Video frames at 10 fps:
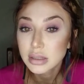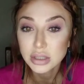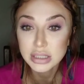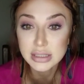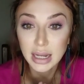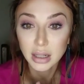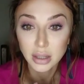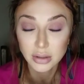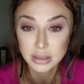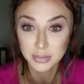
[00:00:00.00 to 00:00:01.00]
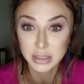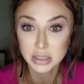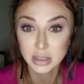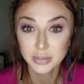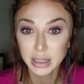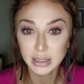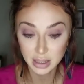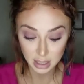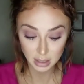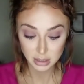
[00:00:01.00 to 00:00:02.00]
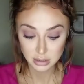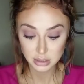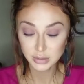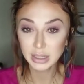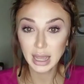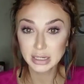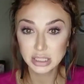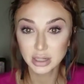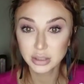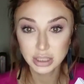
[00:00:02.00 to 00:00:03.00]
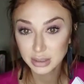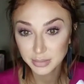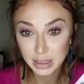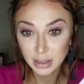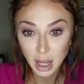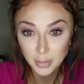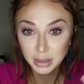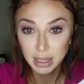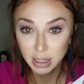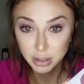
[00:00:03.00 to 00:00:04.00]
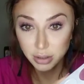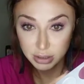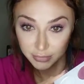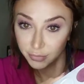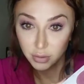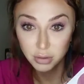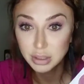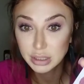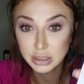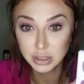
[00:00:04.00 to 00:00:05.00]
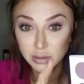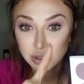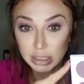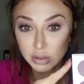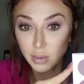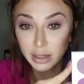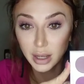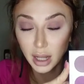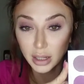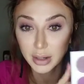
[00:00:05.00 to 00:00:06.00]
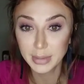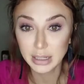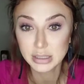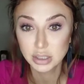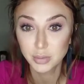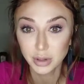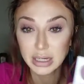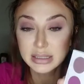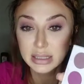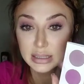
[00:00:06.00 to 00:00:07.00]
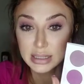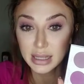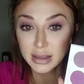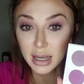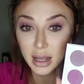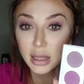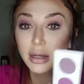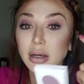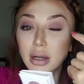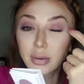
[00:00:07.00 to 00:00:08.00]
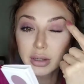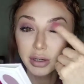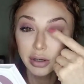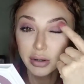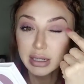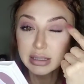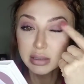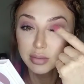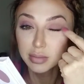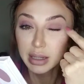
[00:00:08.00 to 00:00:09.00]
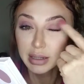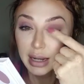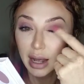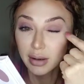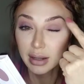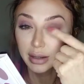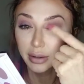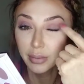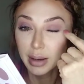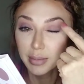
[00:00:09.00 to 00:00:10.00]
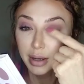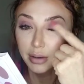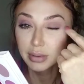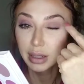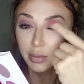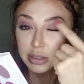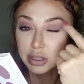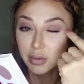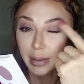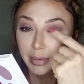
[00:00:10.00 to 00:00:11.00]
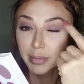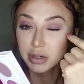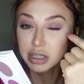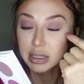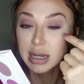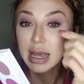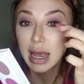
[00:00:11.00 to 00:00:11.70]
So just add a little dimension. But doing eyeshadow shouldn't be complicated or difficult. You can do just one color and make it super easy. Take that color, go in your crease, blend it out kind of like a rainbow, like a windshield wiper motion,